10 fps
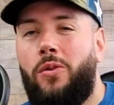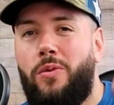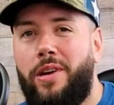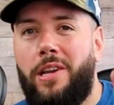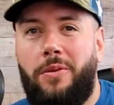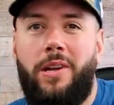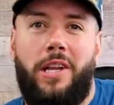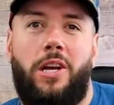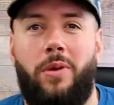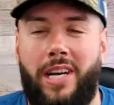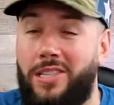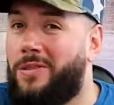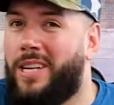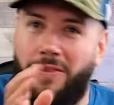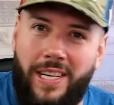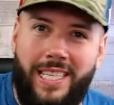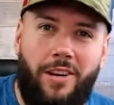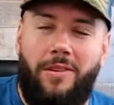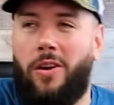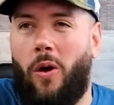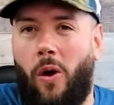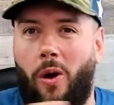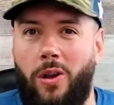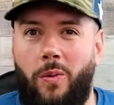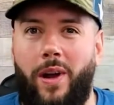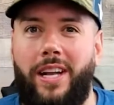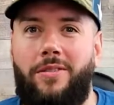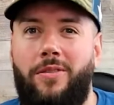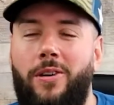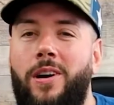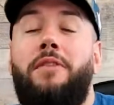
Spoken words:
really quick, so definitely stick around all the way through.